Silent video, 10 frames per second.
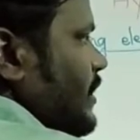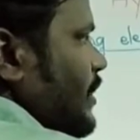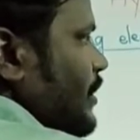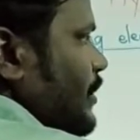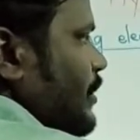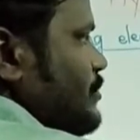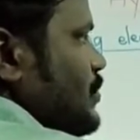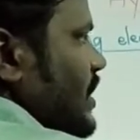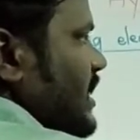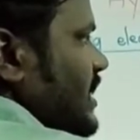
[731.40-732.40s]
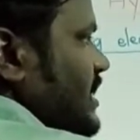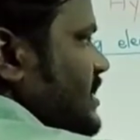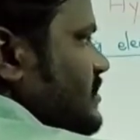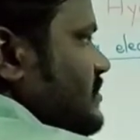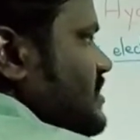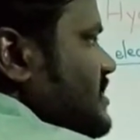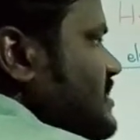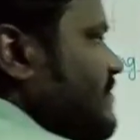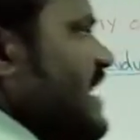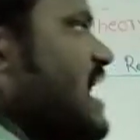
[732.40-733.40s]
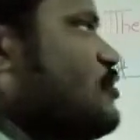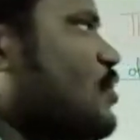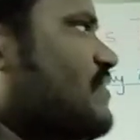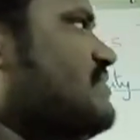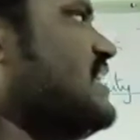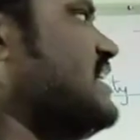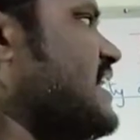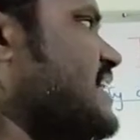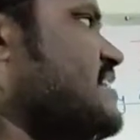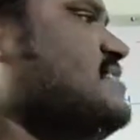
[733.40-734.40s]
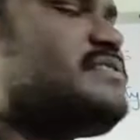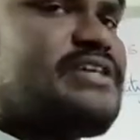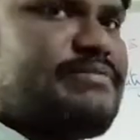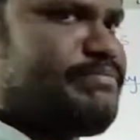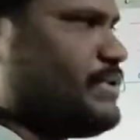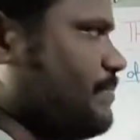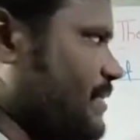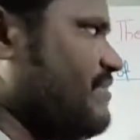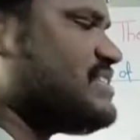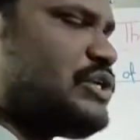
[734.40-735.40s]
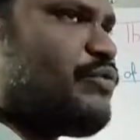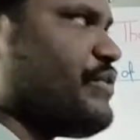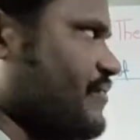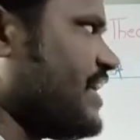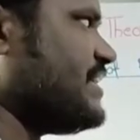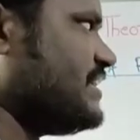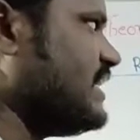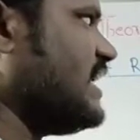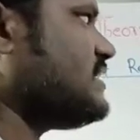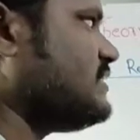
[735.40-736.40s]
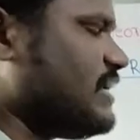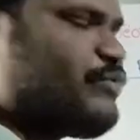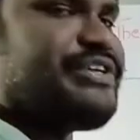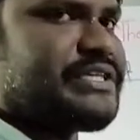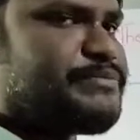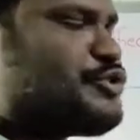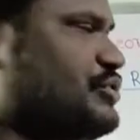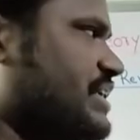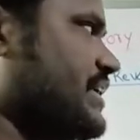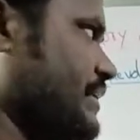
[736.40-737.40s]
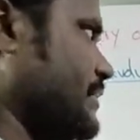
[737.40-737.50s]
q square. This is the value of the radius. In previously we find out that we substituted here,